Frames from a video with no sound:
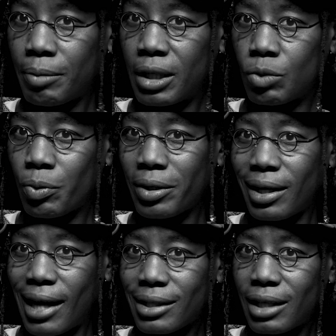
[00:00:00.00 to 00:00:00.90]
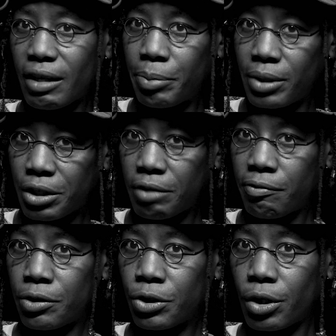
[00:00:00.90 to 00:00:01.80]
because we're in the last leg of production
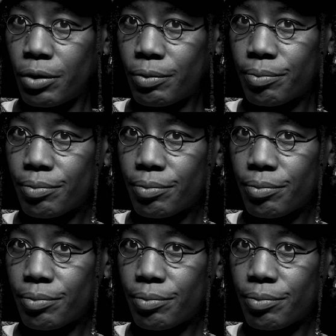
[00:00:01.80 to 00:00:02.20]
for the show.